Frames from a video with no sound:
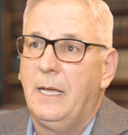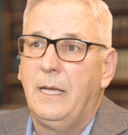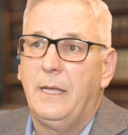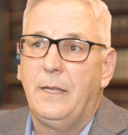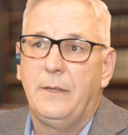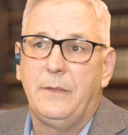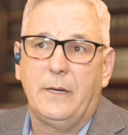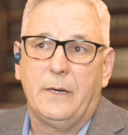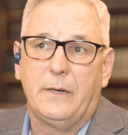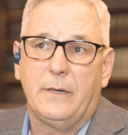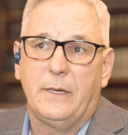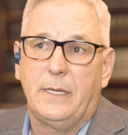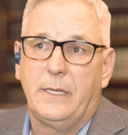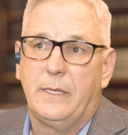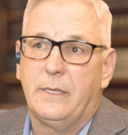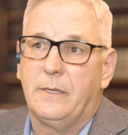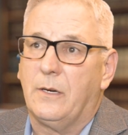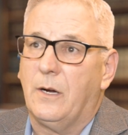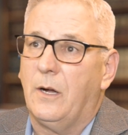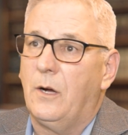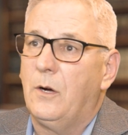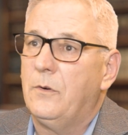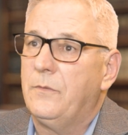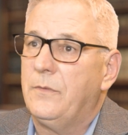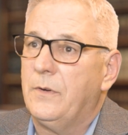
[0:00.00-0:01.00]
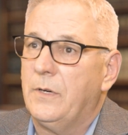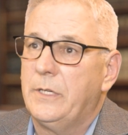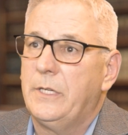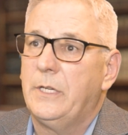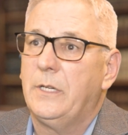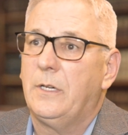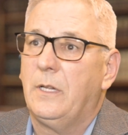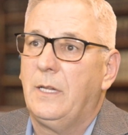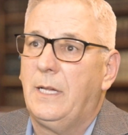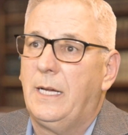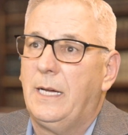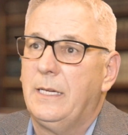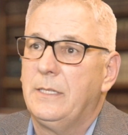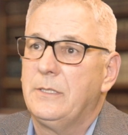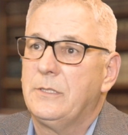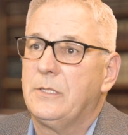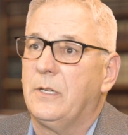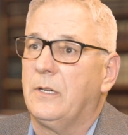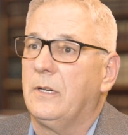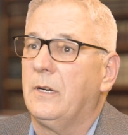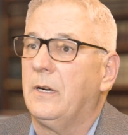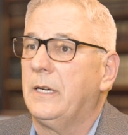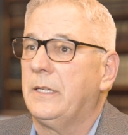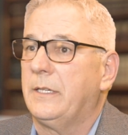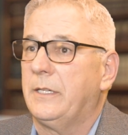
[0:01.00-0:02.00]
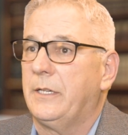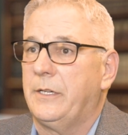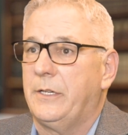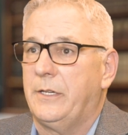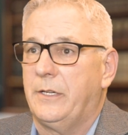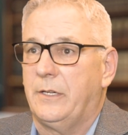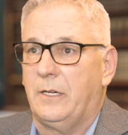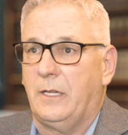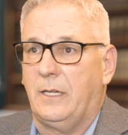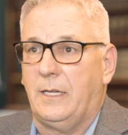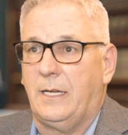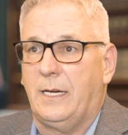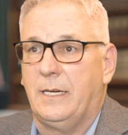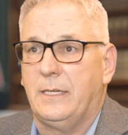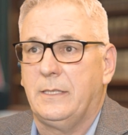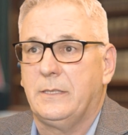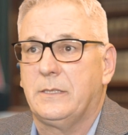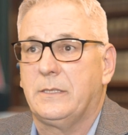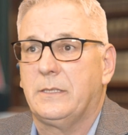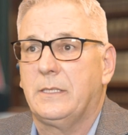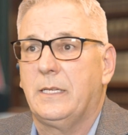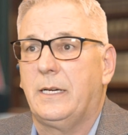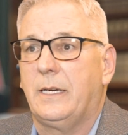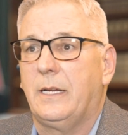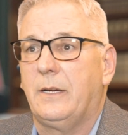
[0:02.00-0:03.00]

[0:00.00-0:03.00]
They're either overutilized or underutilized. And I